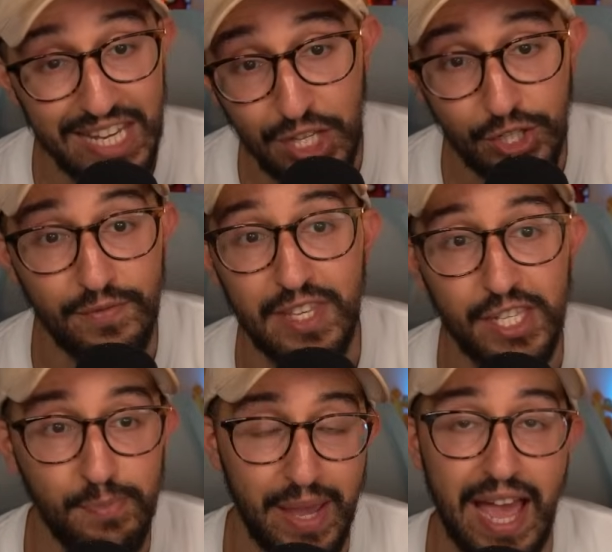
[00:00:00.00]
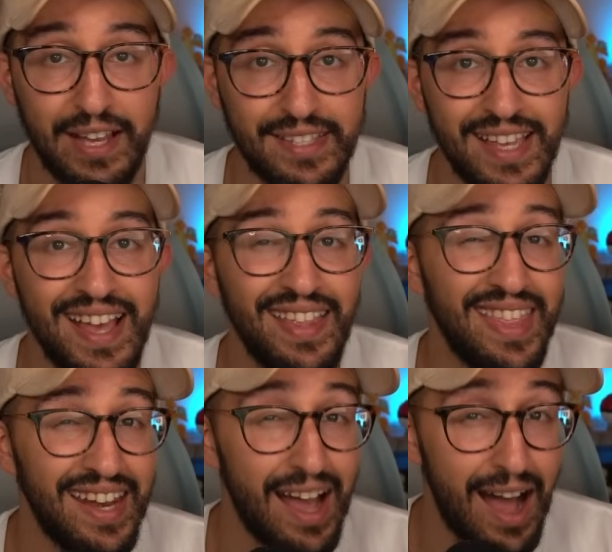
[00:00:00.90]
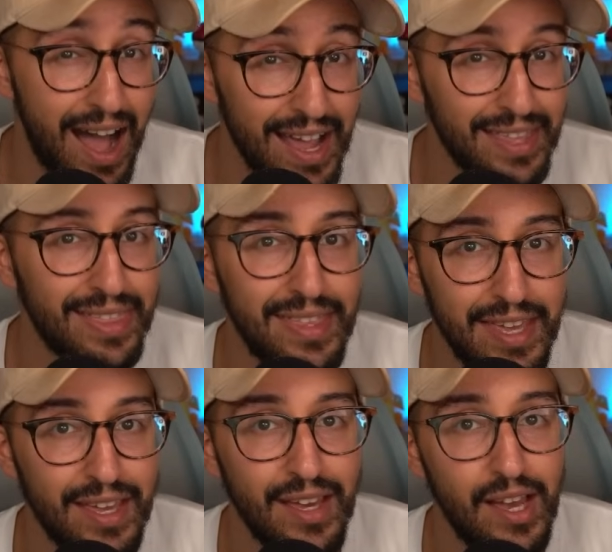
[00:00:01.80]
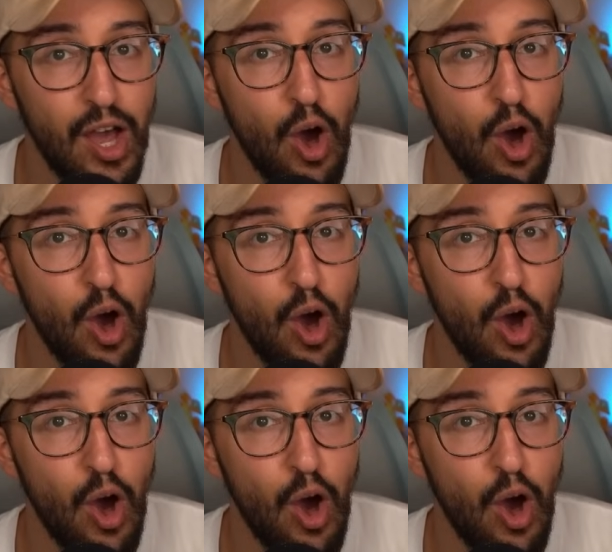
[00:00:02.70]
each of these packs that I think